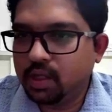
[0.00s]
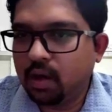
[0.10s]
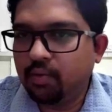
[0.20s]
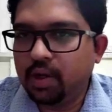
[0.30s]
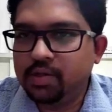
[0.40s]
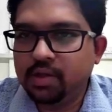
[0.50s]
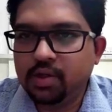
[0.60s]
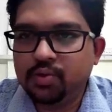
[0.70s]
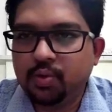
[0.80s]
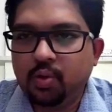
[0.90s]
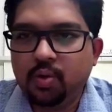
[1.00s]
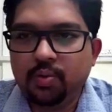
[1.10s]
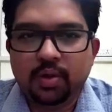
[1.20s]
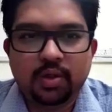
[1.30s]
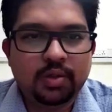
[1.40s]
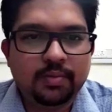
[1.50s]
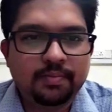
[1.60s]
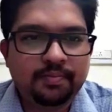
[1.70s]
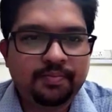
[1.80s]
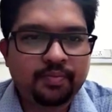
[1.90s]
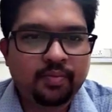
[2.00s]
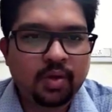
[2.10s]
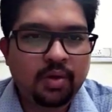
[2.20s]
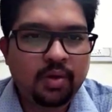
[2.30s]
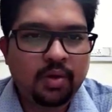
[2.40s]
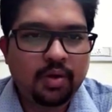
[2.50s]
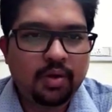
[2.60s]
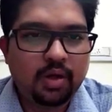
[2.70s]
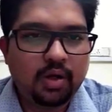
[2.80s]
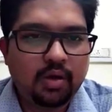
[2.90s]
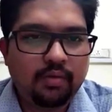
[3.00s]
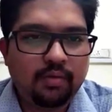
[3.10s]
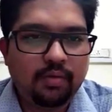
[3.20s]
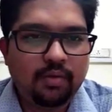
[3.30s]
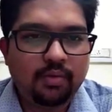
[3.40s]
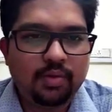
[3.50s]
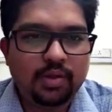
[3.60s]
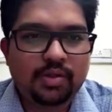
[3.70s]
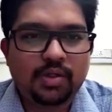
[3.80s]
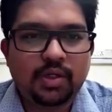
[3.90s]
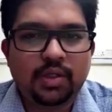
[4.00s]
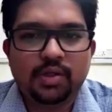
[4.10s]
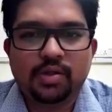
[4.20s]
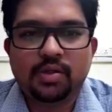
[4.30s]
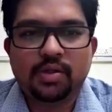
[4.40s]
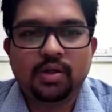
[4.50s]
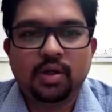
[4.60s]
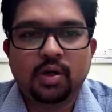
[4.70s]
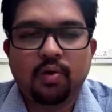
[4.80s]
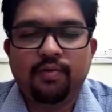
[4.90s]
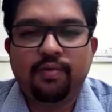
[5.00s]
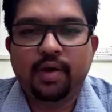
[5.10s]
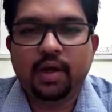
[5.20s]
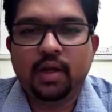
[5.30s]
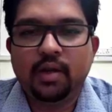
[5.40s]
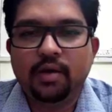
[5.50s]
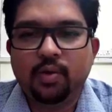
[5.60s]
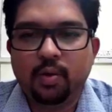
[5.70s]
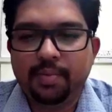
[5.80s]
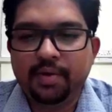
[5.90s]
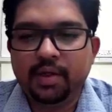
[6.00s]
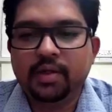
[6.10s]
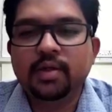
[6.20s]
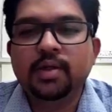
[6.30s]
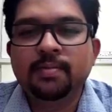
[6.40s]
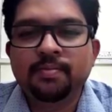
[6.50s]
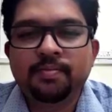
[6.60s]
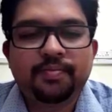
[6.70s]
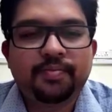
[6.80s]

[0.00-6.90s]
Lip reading: Once the calculation is over, you will see this log file, open it.